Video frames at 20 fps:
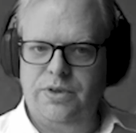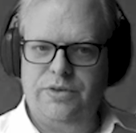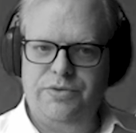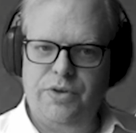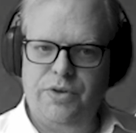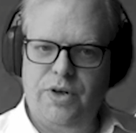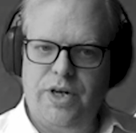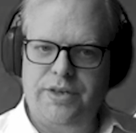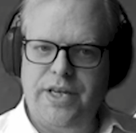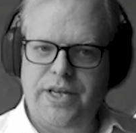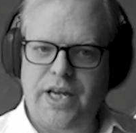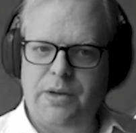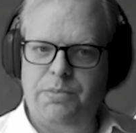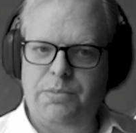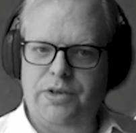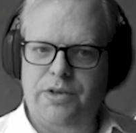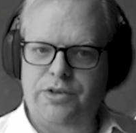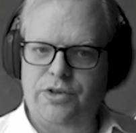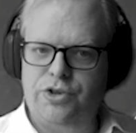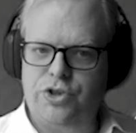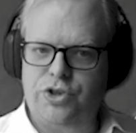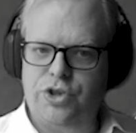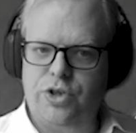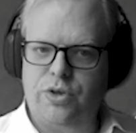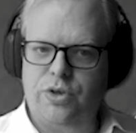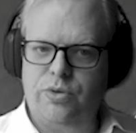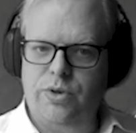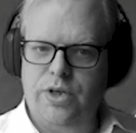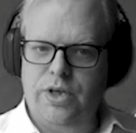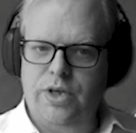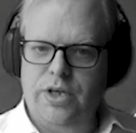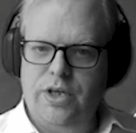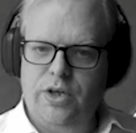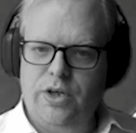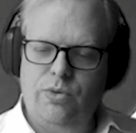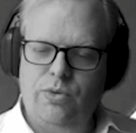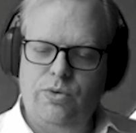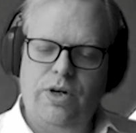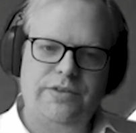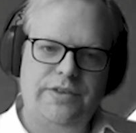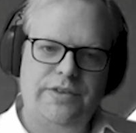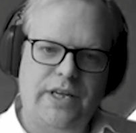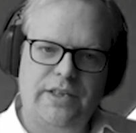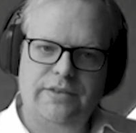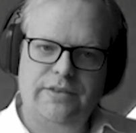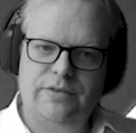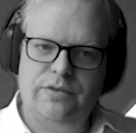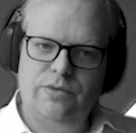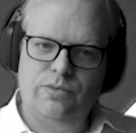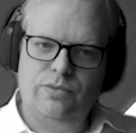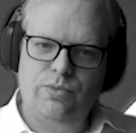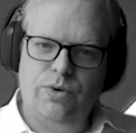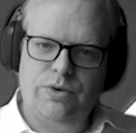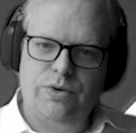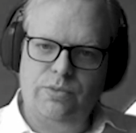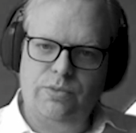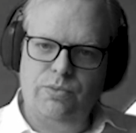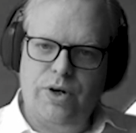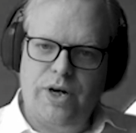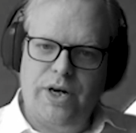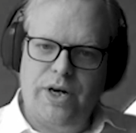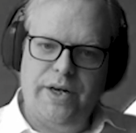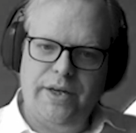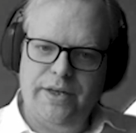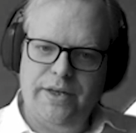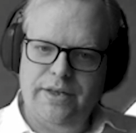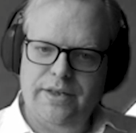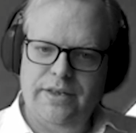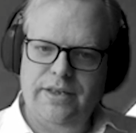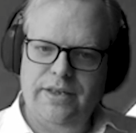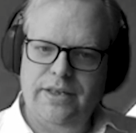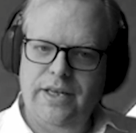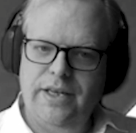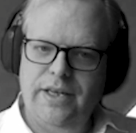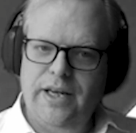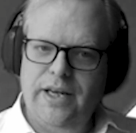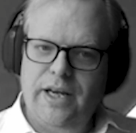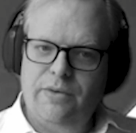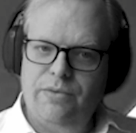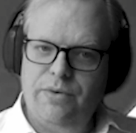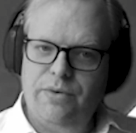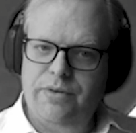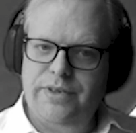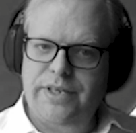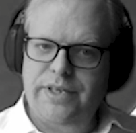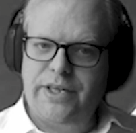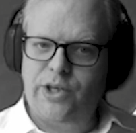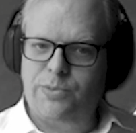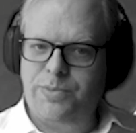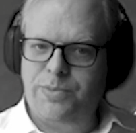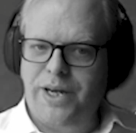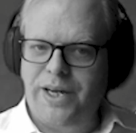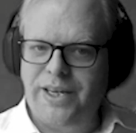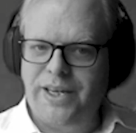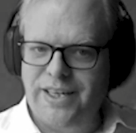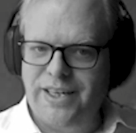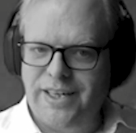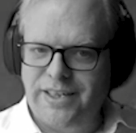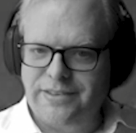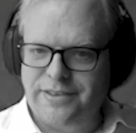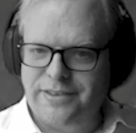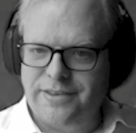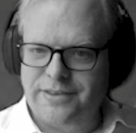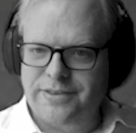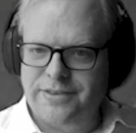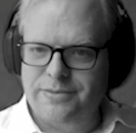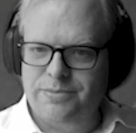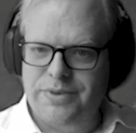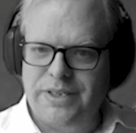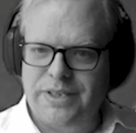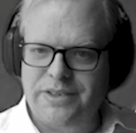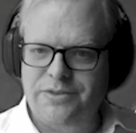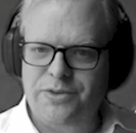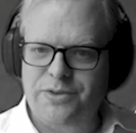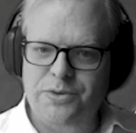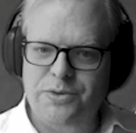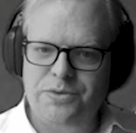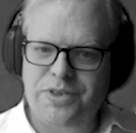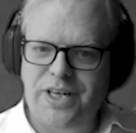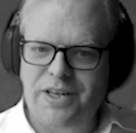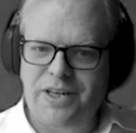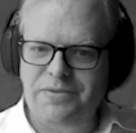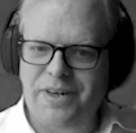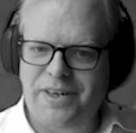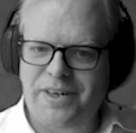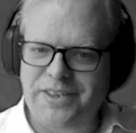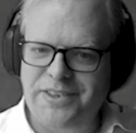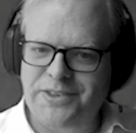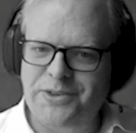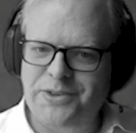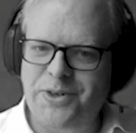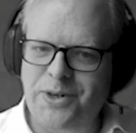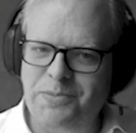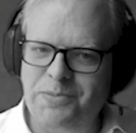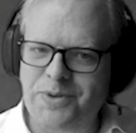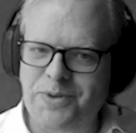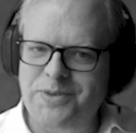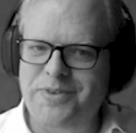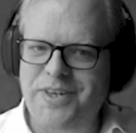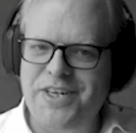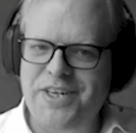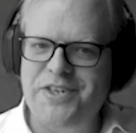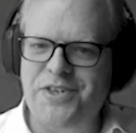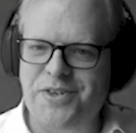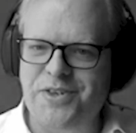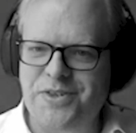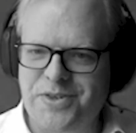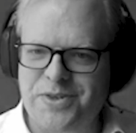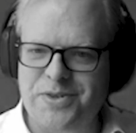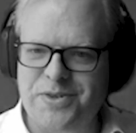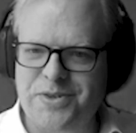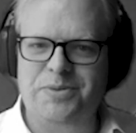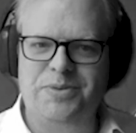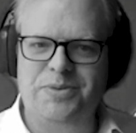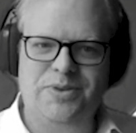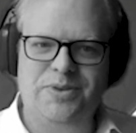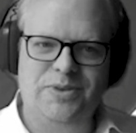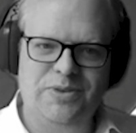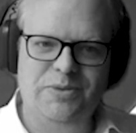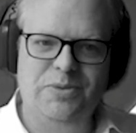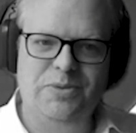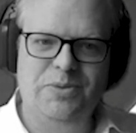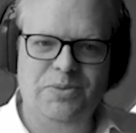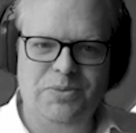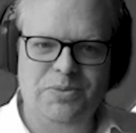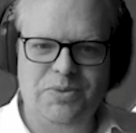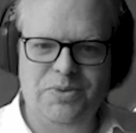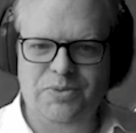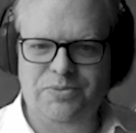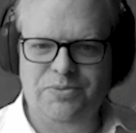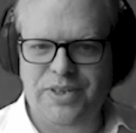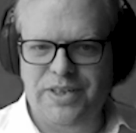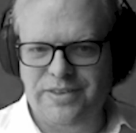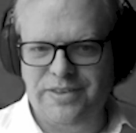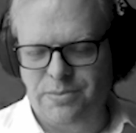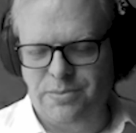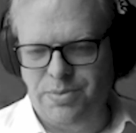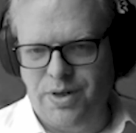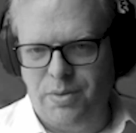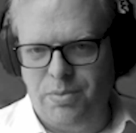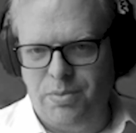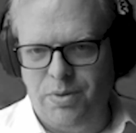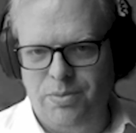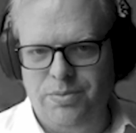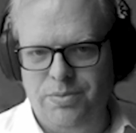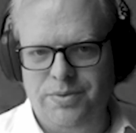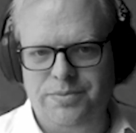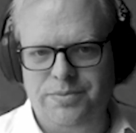if you're unable to show who has access to what and why, we will take your banking license. That is usually a very strong motivation to fix the problem.